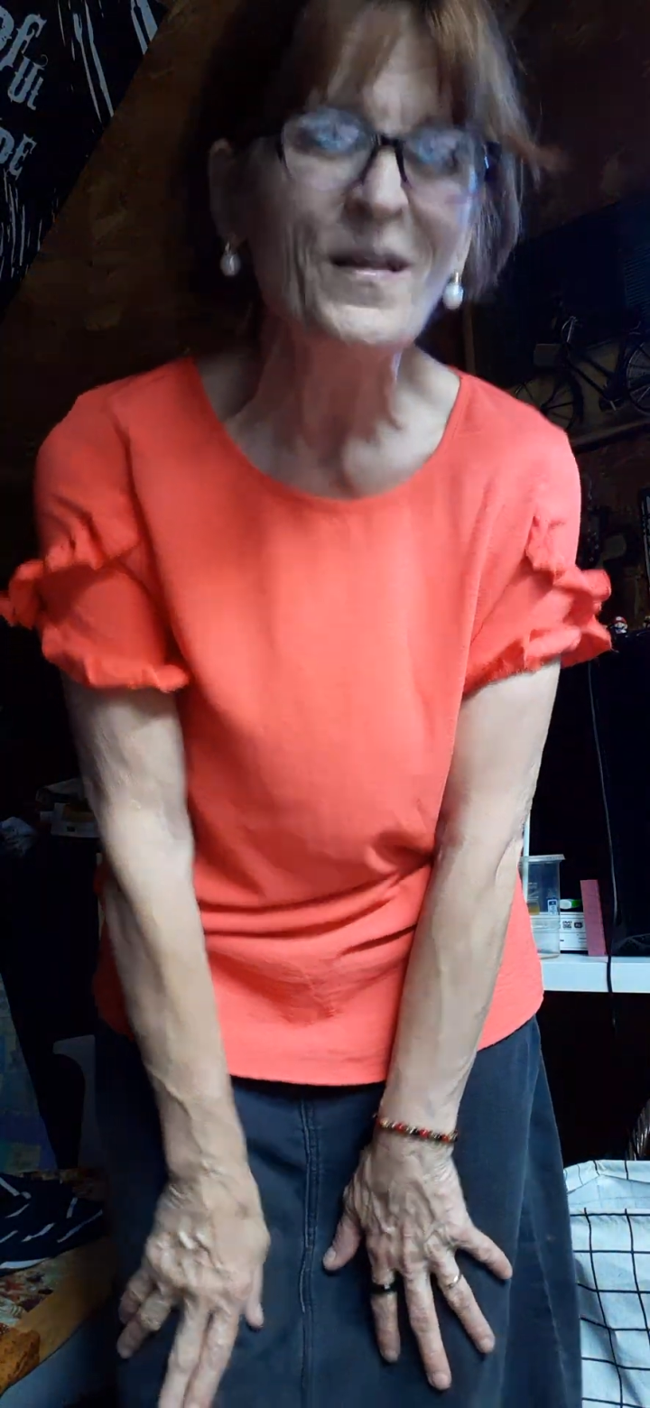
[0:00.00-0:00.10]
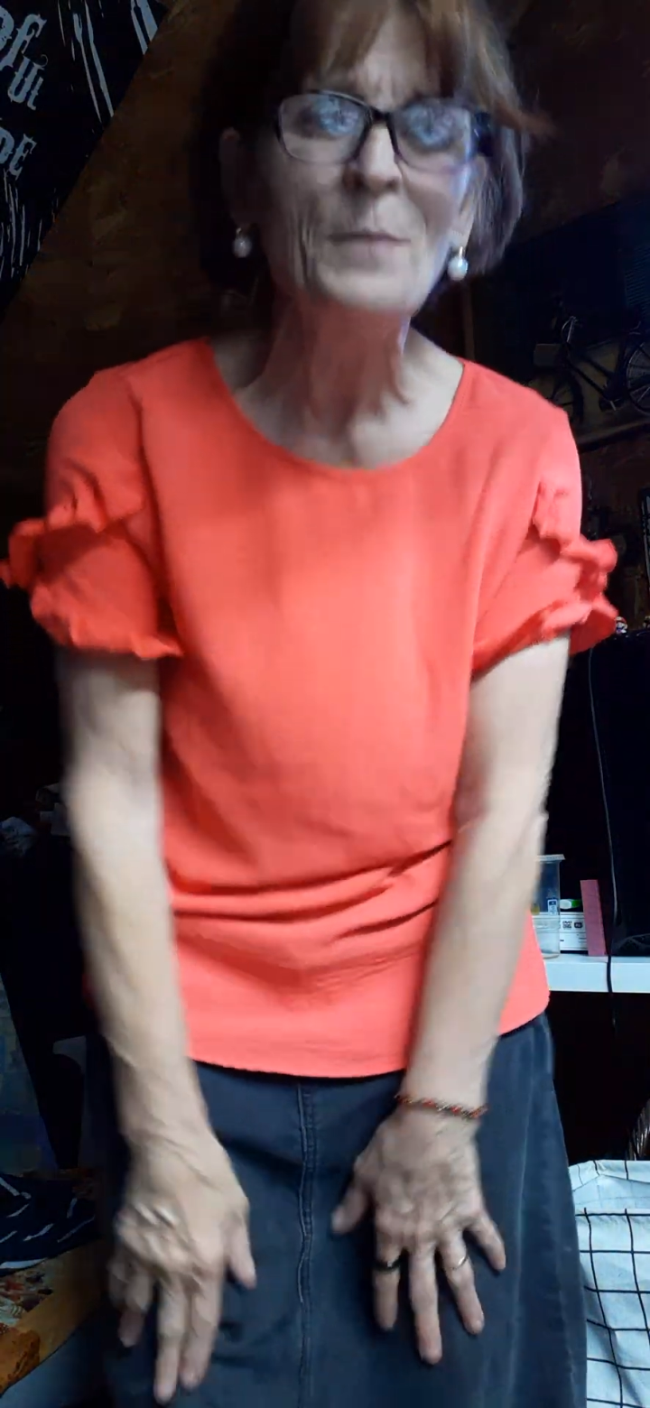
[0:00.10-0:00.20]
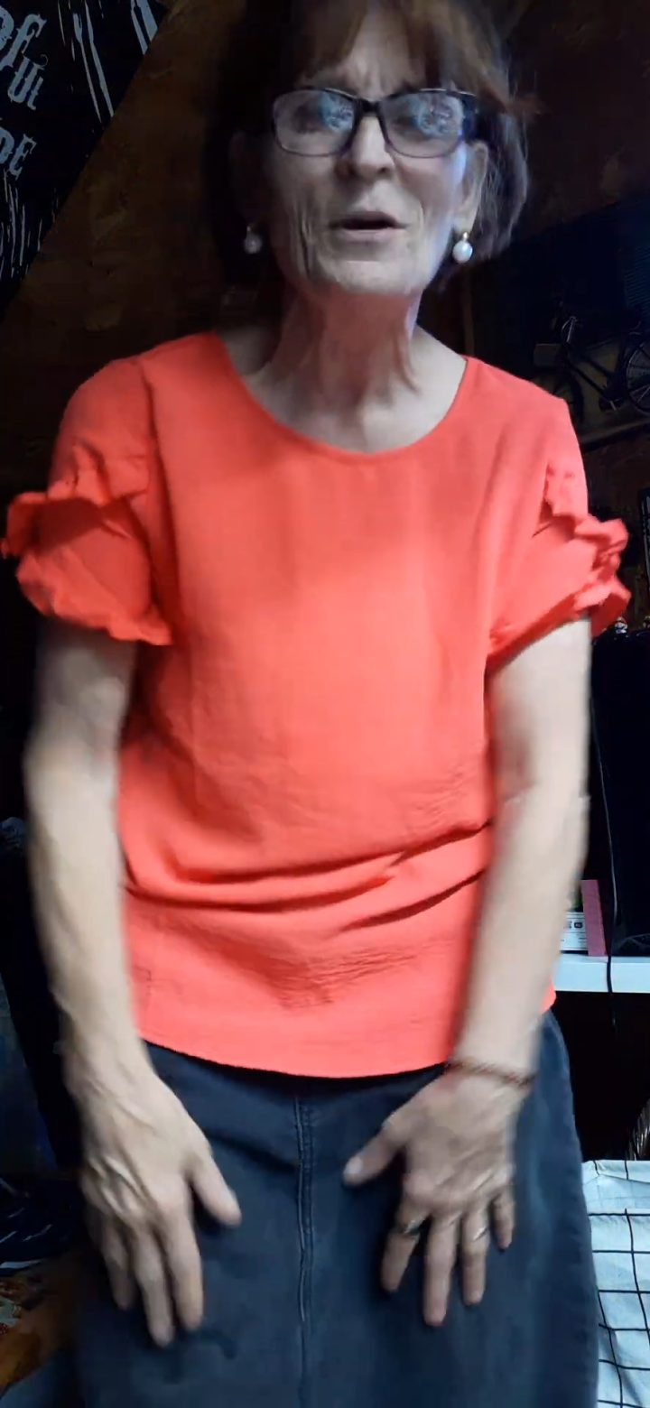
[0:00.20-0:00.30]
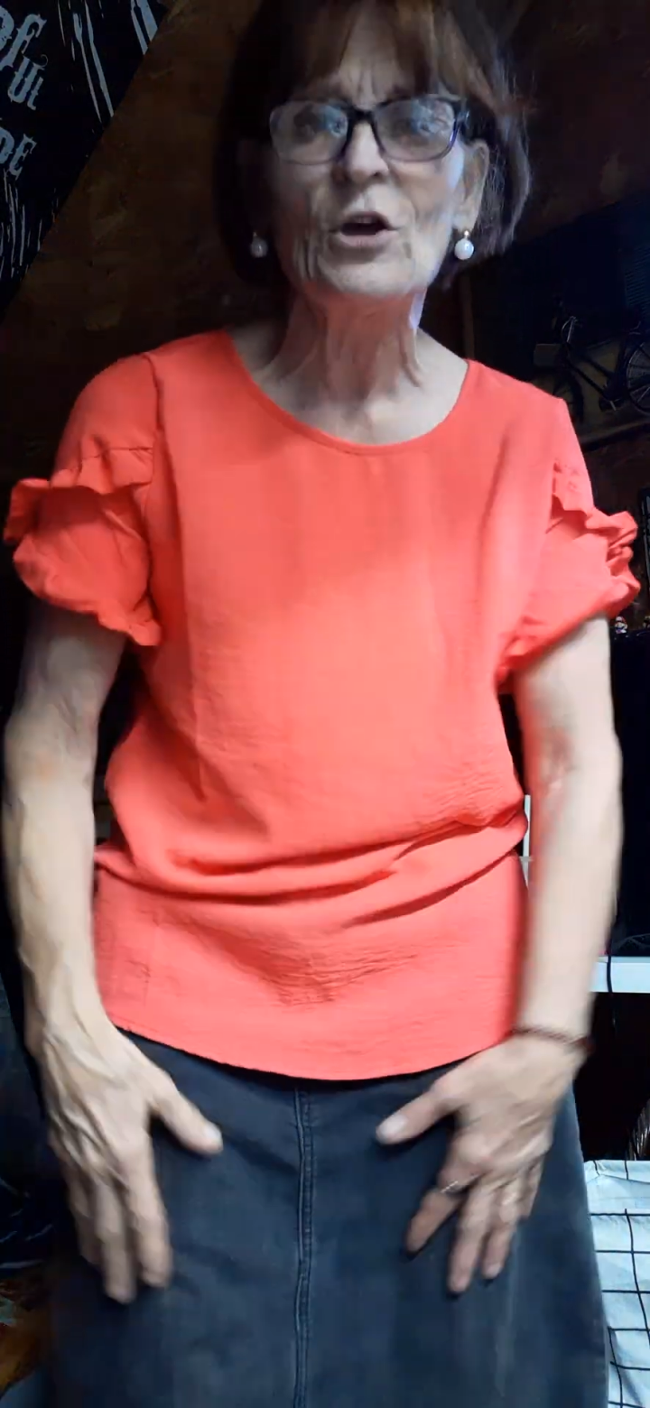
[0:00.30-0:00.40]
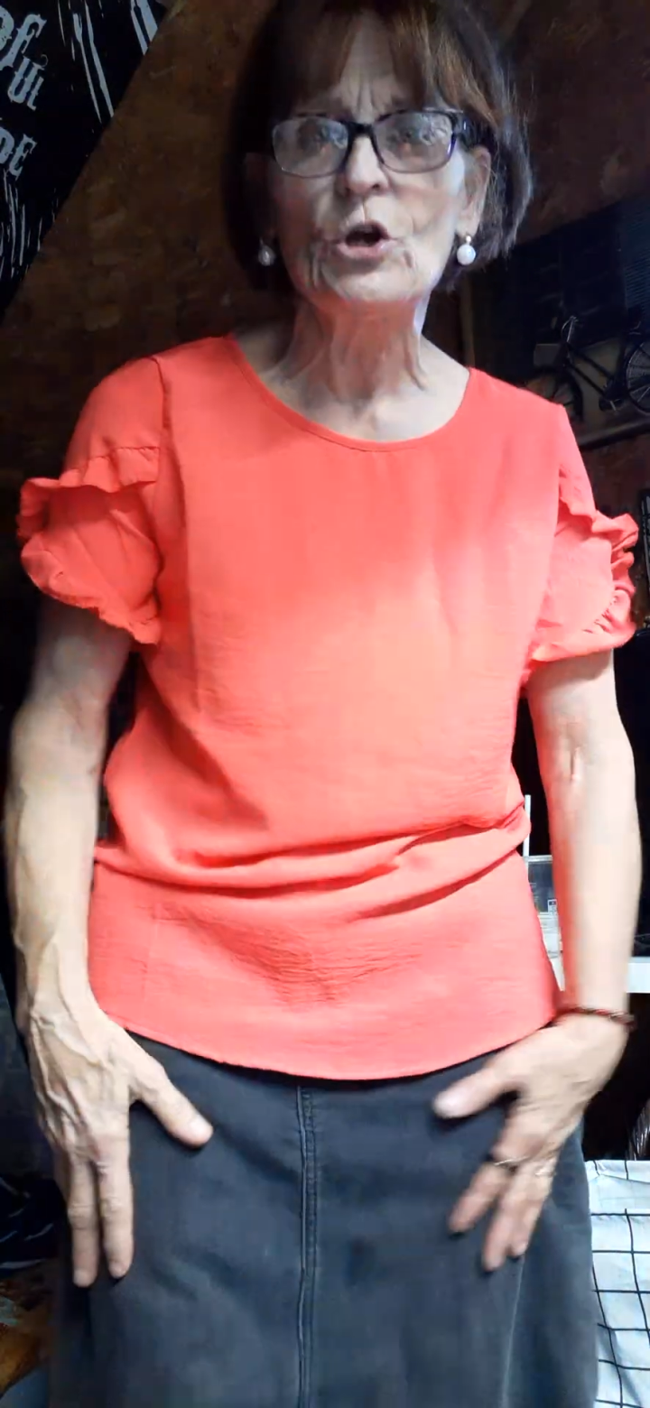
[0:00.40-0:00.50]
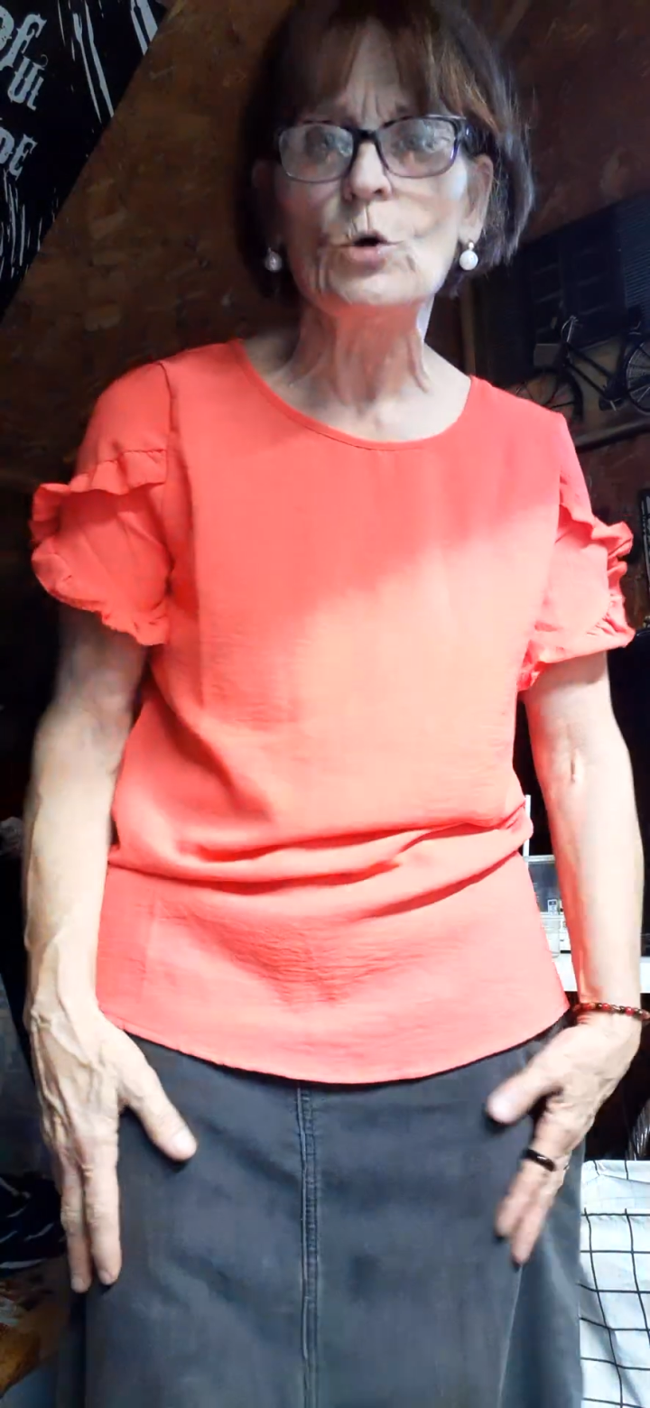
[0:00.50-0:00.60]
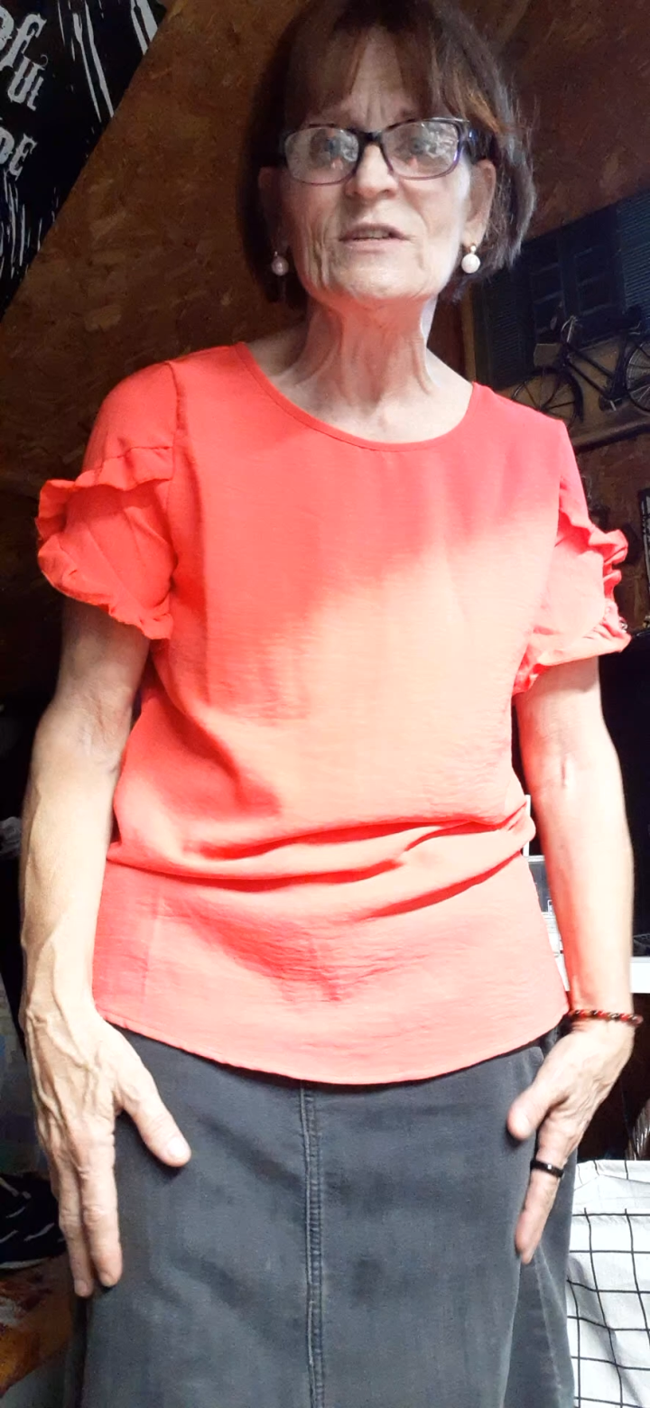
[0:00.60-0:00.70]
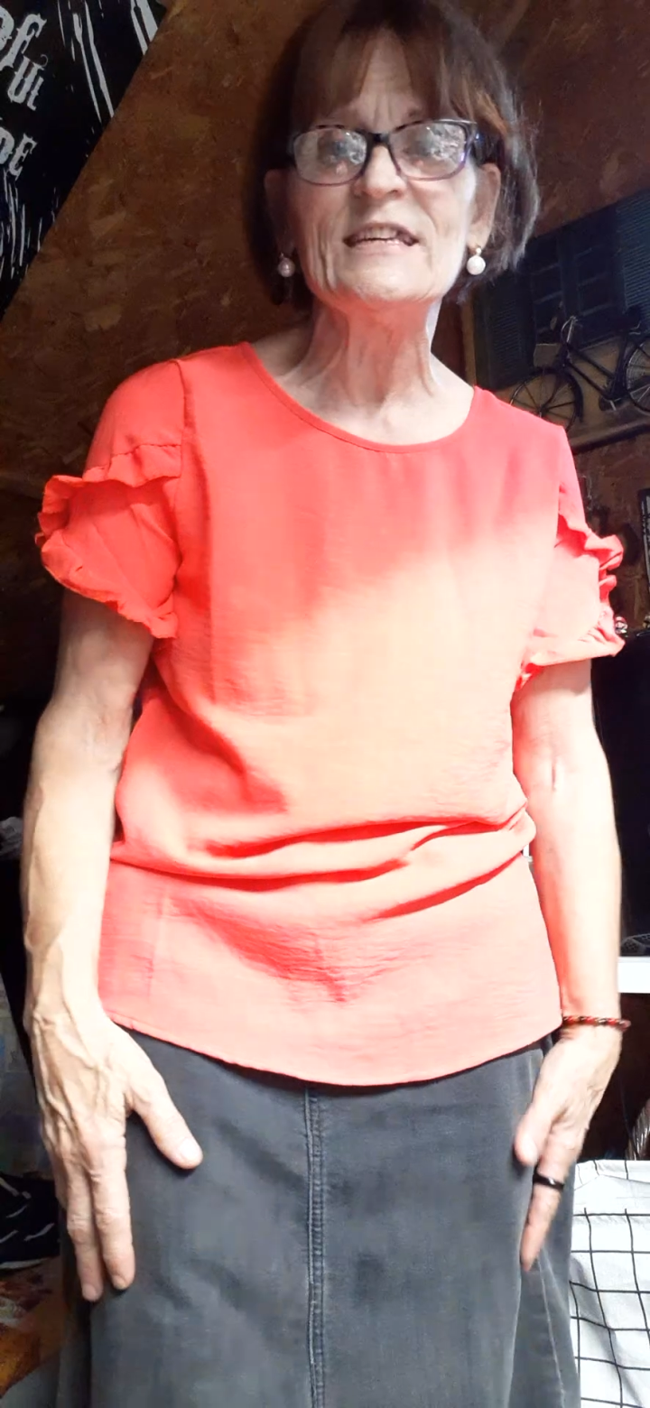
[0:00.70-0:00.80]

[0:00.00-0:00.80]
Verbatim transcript: I'm not going to go